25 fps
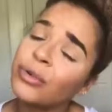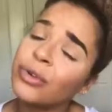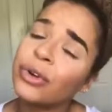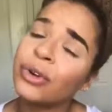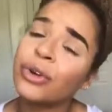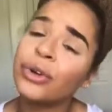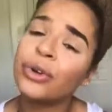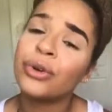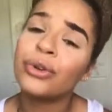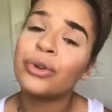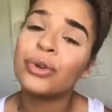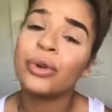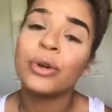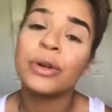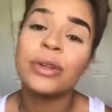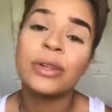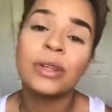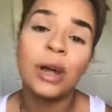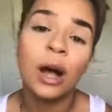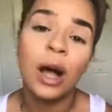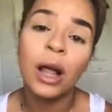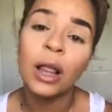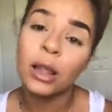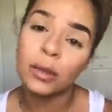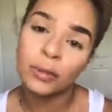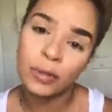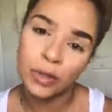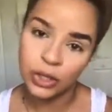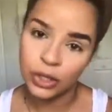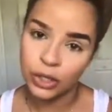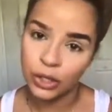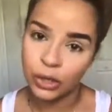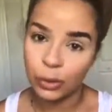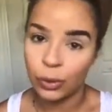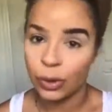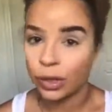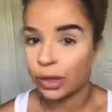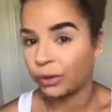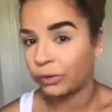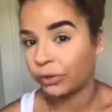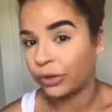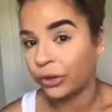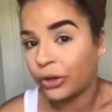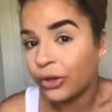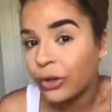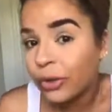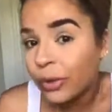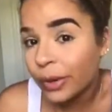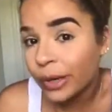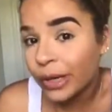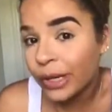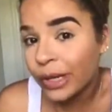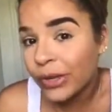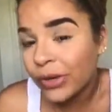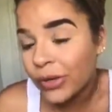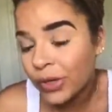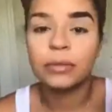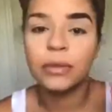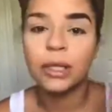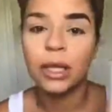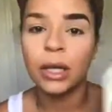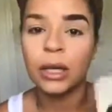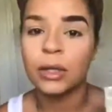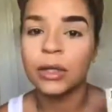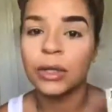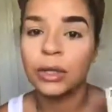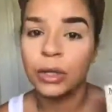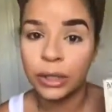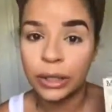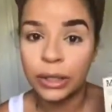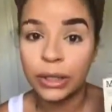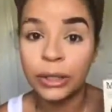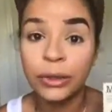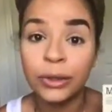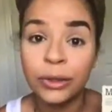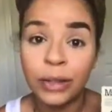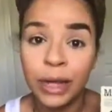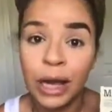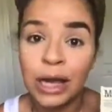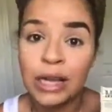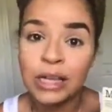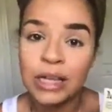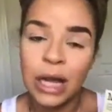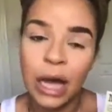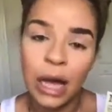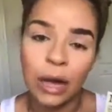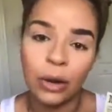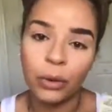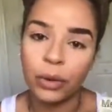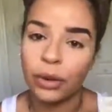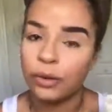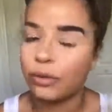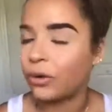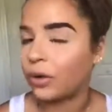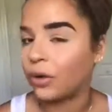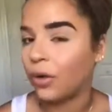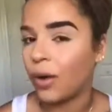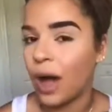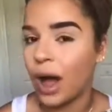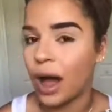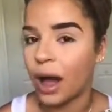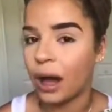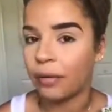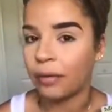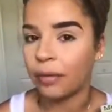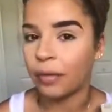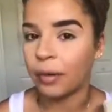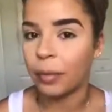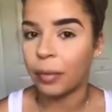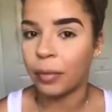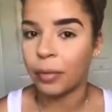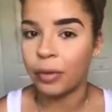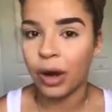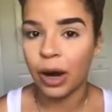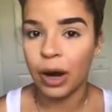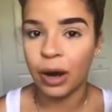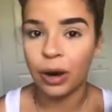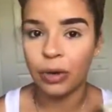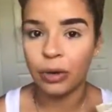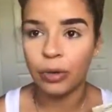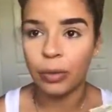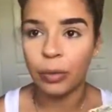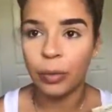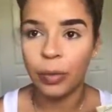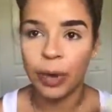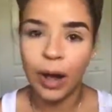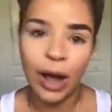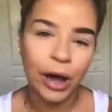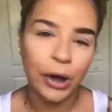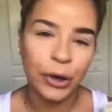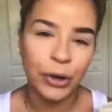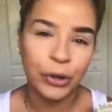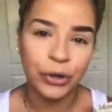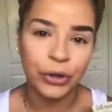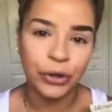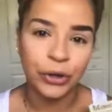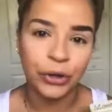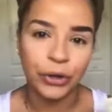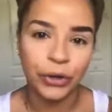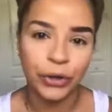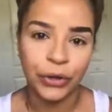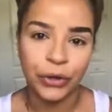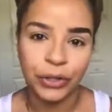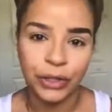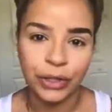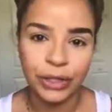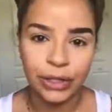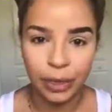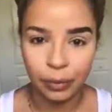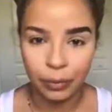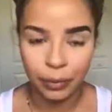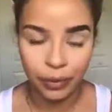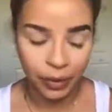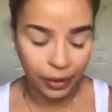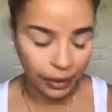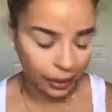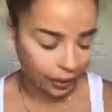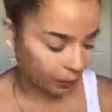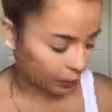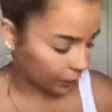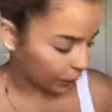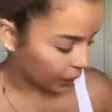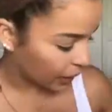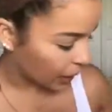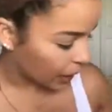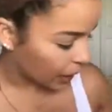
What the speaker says: for you, so it's all up to you, whatever you want to use. You can use eyeshadow if you don't have a brow powder type of thing.